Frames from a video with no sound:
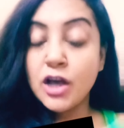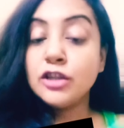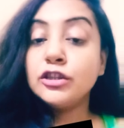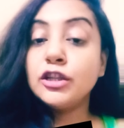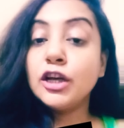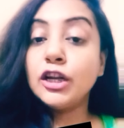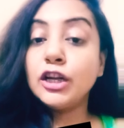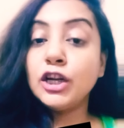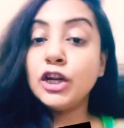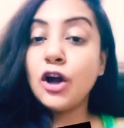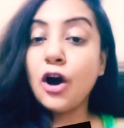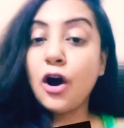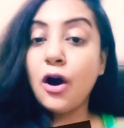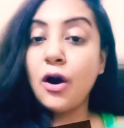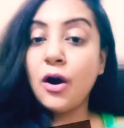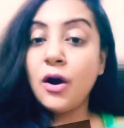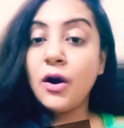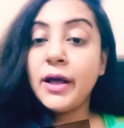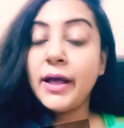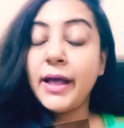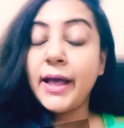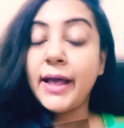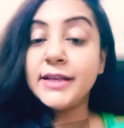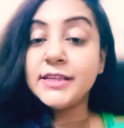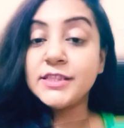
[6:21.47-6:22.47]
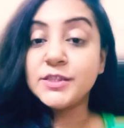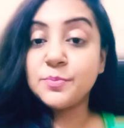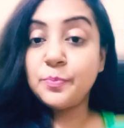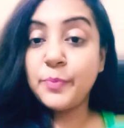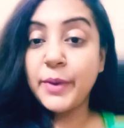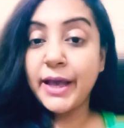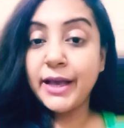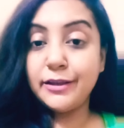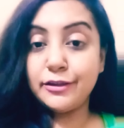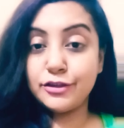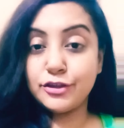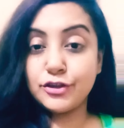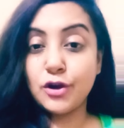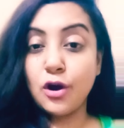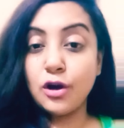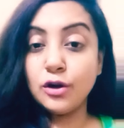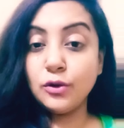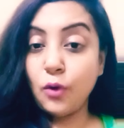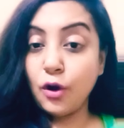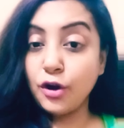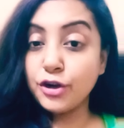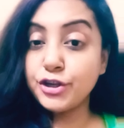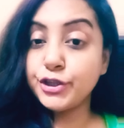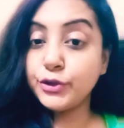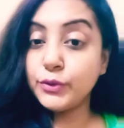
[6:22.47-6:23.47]
The law is based on
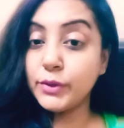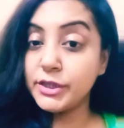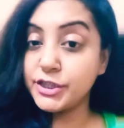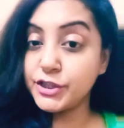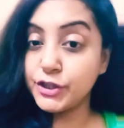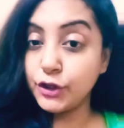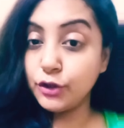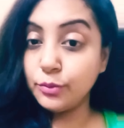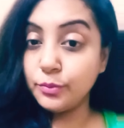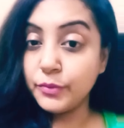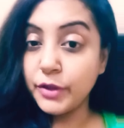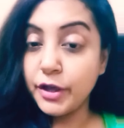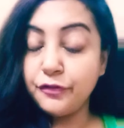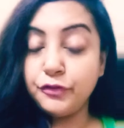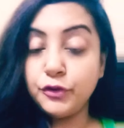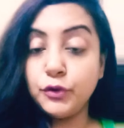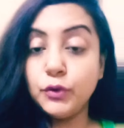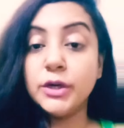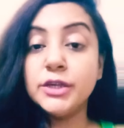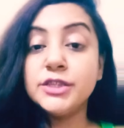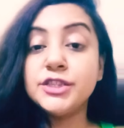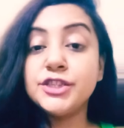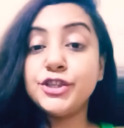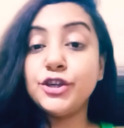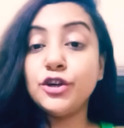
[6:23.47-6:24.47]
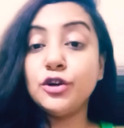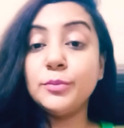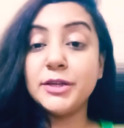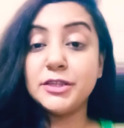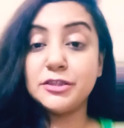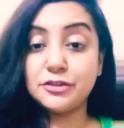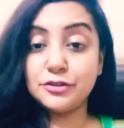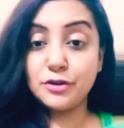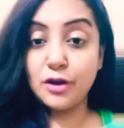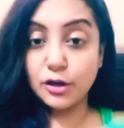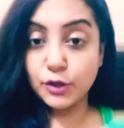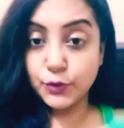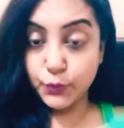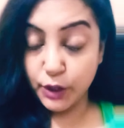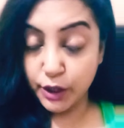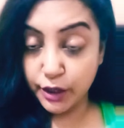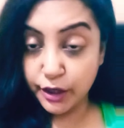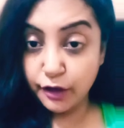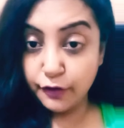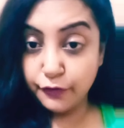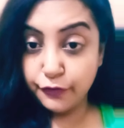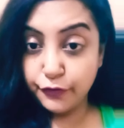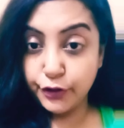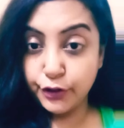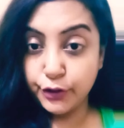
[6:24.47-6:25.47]
what you assume. If you assume it's not
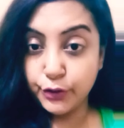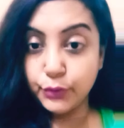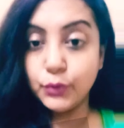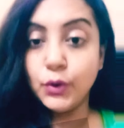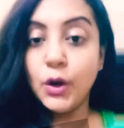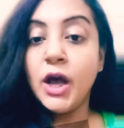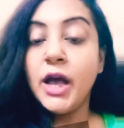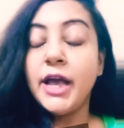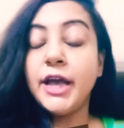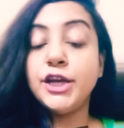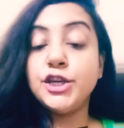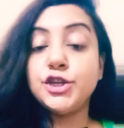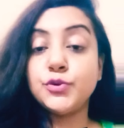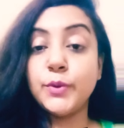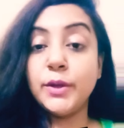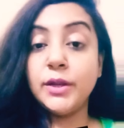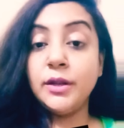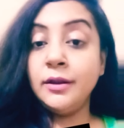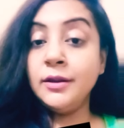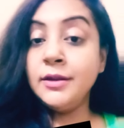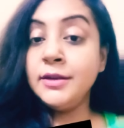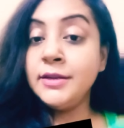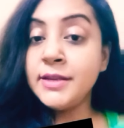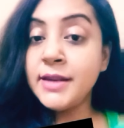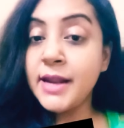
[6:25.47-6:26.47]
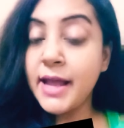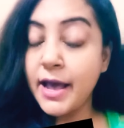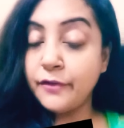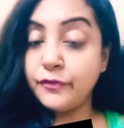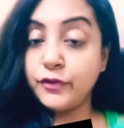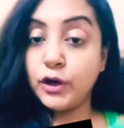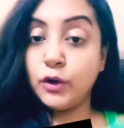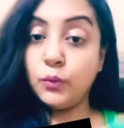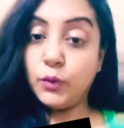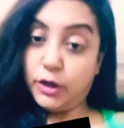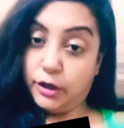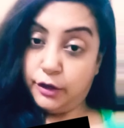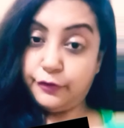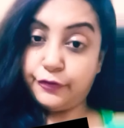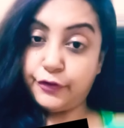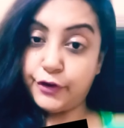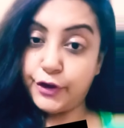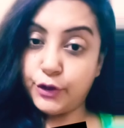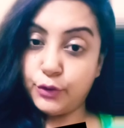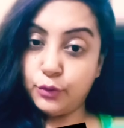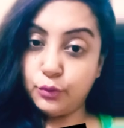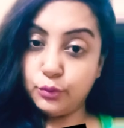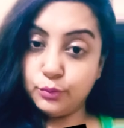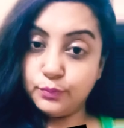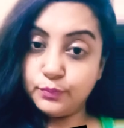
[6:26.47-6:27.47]
working for you, it will never work for
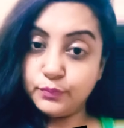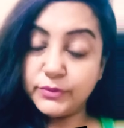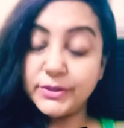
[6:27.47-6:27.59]
you.